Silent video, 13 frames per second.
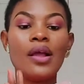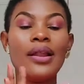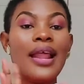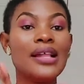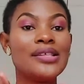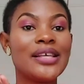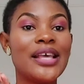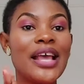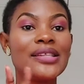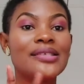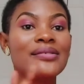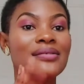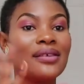Let's get
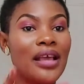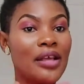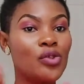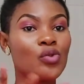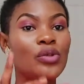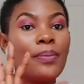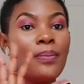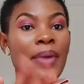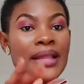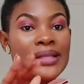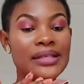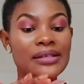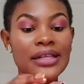into the
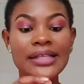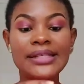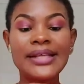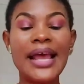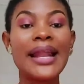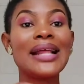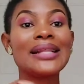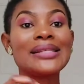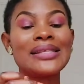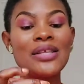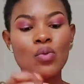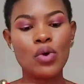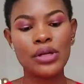main deal inside and
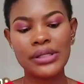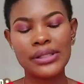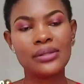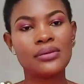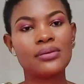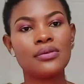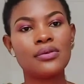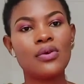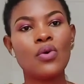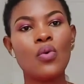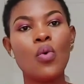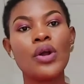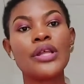see what it
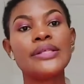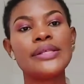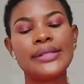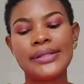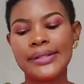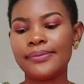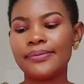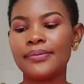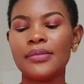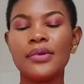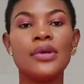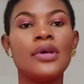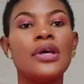what it is
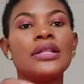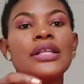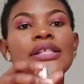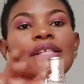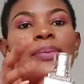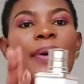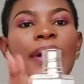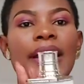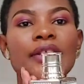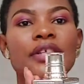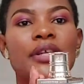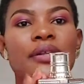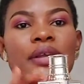this is the
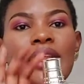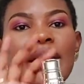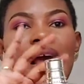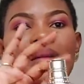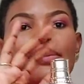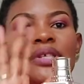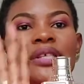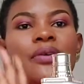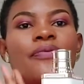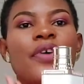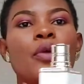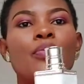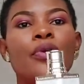packaging it comes in a
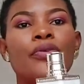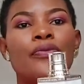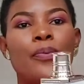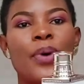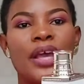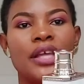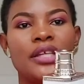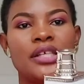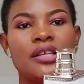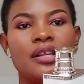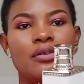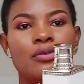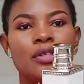very beautiful packaging
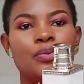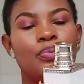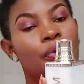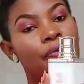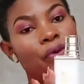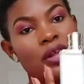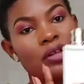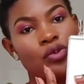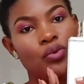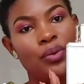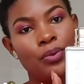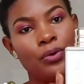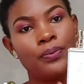it looks beautiful and
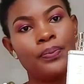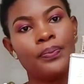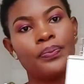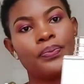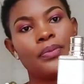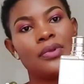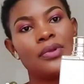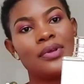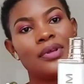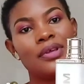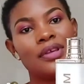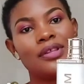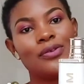durable
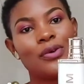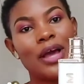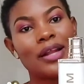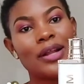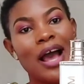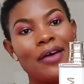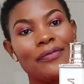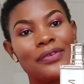you can have